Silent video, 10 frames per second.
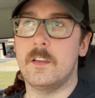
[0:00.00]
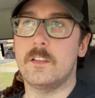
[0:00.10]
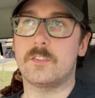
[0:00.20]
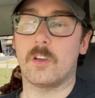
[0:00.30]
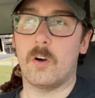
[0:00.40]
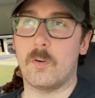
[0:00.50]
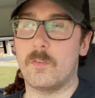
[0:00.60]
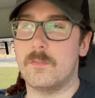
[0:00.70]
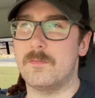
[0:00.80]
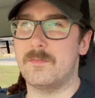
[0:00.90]
So
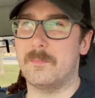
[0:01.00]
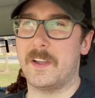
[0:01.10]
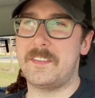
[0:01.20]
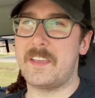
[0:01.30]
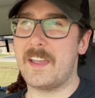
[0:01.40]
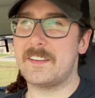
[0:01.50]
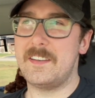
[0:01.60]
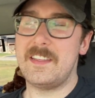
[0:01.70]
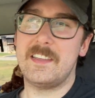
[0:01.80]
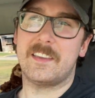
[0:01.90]
my
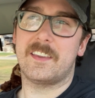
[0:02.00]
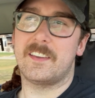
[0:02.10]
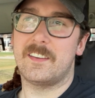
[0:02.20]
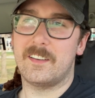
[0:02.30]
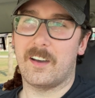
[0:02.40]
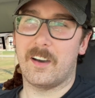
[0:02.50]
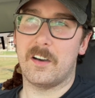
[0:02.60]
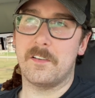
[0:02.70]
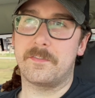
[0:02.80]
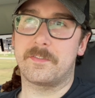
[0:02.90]
technique
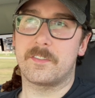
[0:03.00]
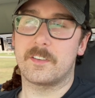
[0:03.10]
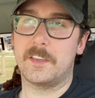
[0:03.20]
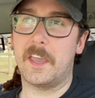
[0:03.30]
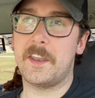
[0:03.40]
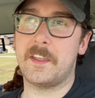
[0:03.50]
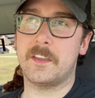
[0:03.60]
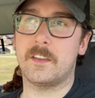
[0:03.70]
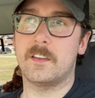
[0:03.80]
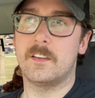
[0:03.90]
of
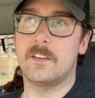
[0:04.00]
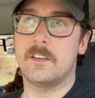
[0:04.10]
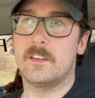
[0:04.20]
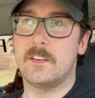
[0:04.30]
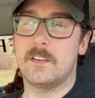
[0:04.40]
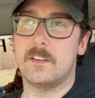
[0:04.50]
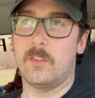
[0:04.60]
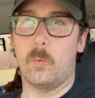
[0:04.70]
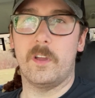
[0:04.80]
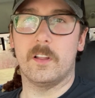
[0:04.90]
getting
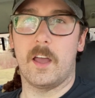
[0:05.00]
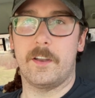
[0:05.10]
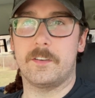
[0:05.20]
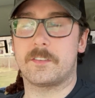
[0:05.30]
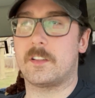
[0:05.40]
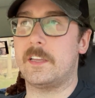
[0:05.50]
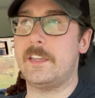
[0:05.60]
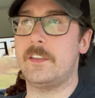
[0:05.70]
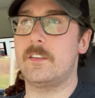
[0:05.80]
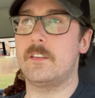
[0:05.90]
the wheel liners
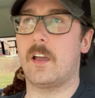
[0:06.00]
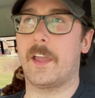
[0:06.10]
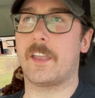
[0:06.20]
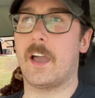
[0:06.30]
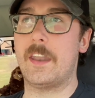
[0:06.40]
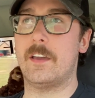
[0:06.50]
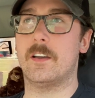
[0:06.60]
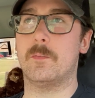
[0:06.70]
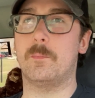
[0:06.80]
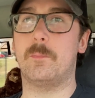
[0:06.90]
clean, I kind of